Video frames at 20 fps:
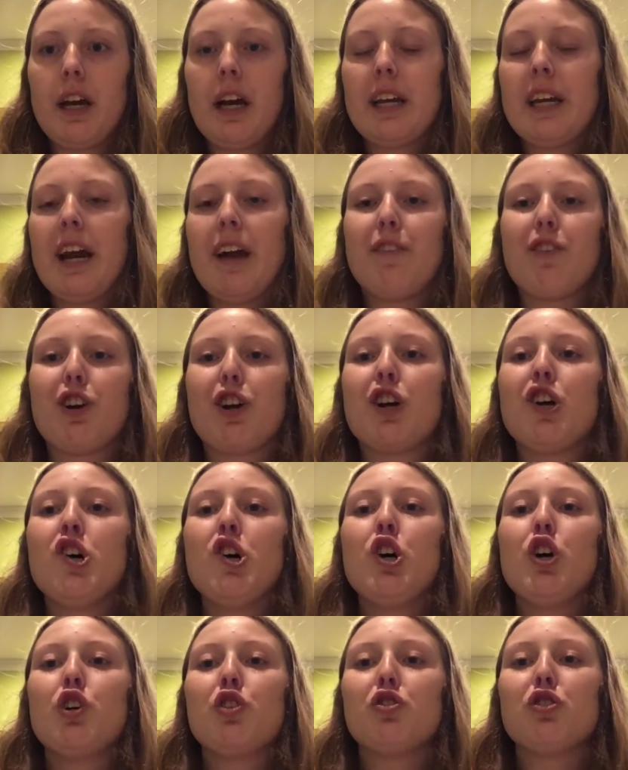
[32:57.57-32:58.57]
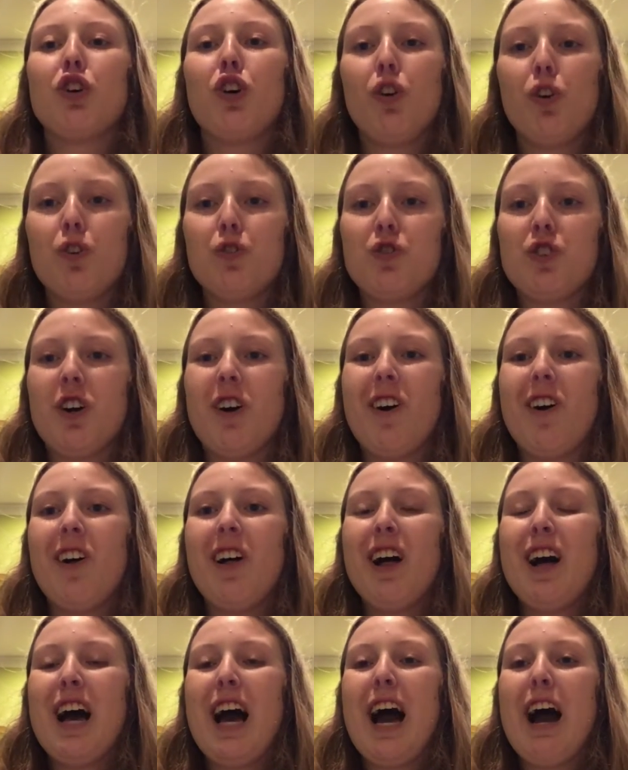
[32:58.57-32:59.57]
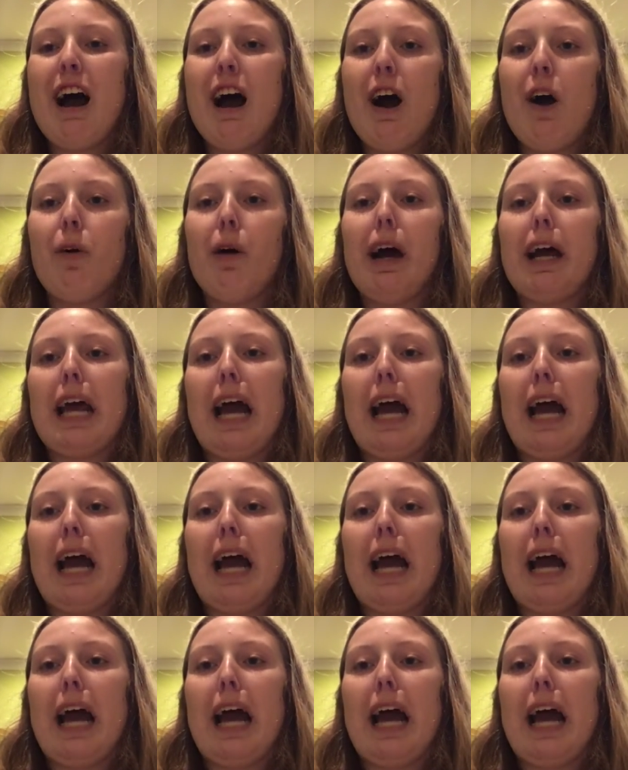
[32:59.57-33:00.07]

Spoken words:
I never told y'all how I